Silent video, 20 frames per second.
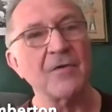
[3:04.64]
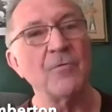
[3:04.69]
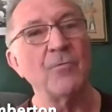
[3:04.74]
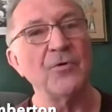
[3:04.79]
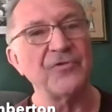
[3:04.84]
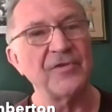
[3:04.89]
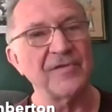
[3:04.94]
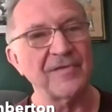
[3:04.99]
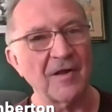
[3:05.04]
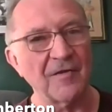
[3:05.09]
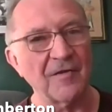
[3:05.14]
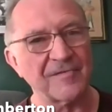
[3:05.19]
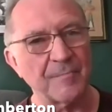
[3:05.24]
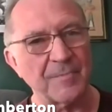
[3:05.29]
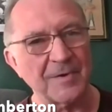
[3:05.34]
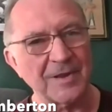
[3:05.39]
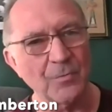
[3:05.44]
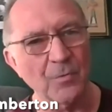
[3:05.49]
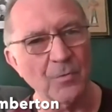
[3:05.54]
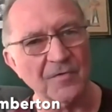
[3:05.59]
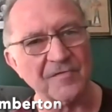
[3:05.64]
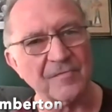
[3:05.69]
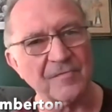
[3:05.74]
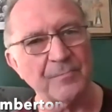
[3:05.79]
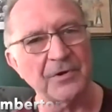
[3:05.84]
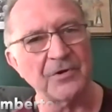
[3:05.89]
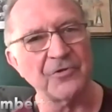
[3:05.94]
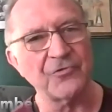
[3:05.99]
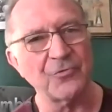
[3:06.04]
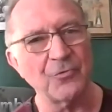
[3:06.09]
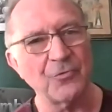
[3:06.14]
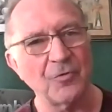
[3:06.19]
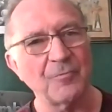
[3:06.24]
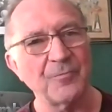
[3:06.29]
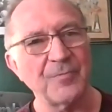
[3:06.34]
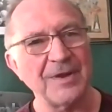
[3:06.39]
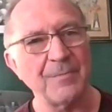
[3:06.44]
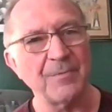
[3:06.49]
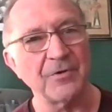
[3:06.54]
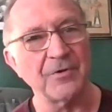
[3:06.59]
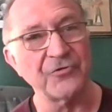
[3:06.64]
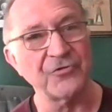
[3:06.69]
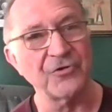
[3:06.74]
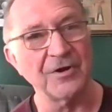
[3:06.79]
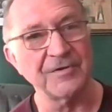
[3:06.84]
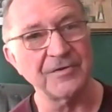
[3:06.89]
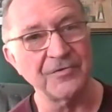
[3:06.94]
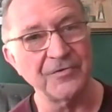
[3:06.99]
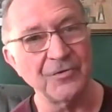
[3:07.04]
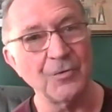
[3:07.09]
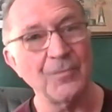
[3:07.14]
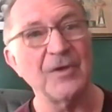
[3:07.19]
which is ultimately what spiritual people are trying to do.